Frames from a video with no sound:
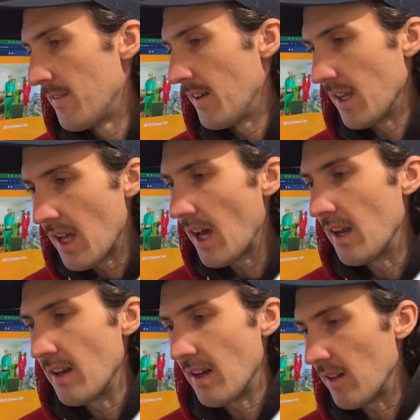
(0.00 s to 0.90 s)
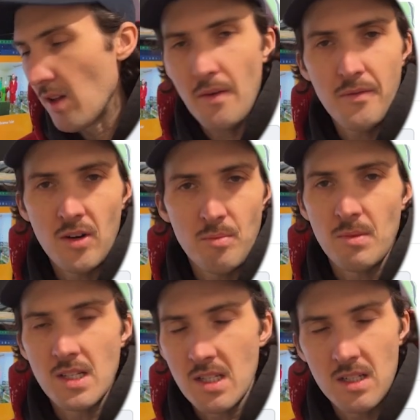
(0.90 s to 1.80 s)
again, I'll offer up
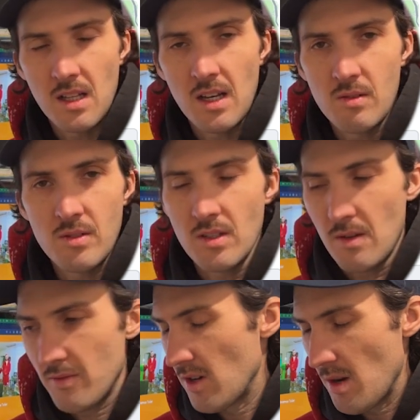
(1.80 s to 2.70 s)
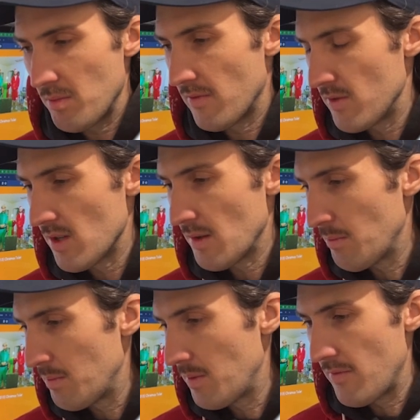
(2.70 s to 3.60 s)
my deal. I always offer up, if you
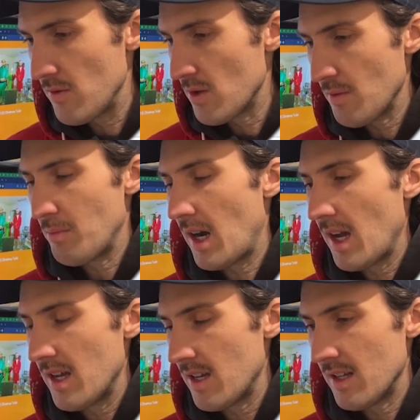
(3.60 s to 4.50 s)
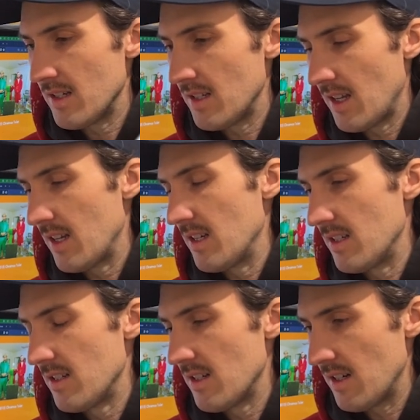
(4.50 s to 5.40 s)
can buy it
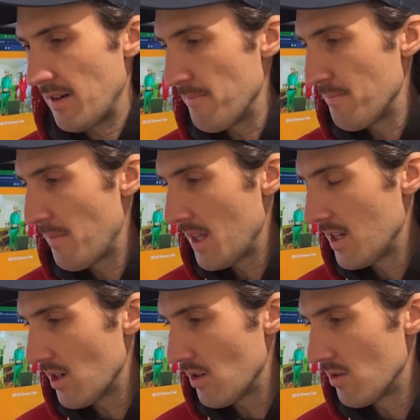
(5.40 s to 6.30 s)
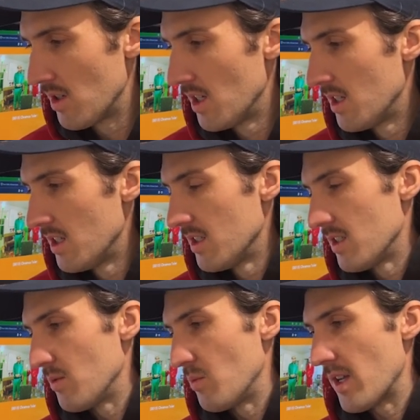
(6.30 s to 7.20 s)
and you know,
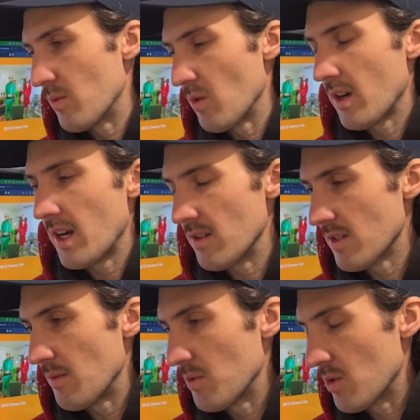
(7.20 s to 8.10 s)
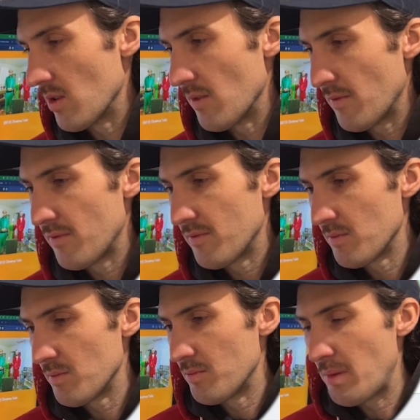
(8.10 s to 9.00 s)
we can work out some sort of
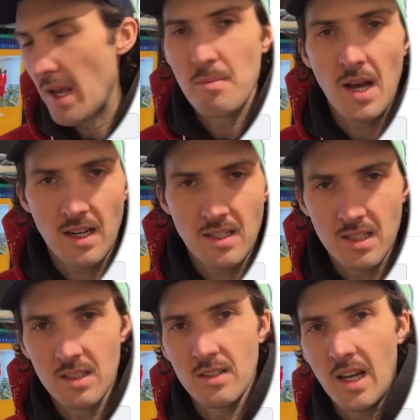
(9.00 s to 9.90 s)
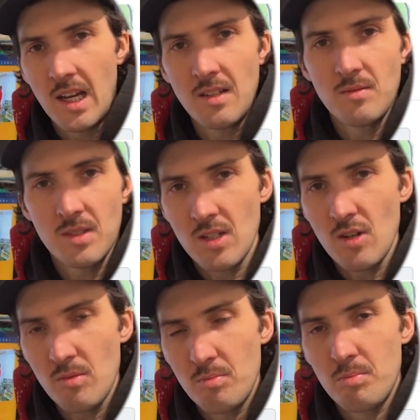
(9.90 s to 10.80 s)
payback deal that, you
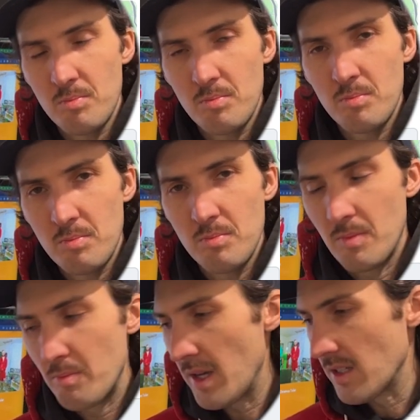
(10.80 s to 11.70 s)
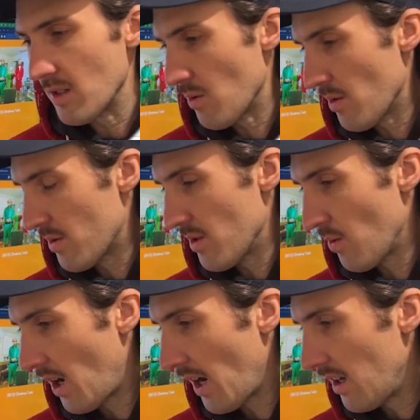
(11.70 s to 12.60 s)
know, makes it worth your
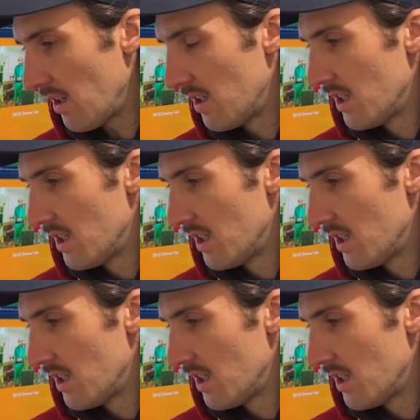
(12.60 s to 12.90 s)
while.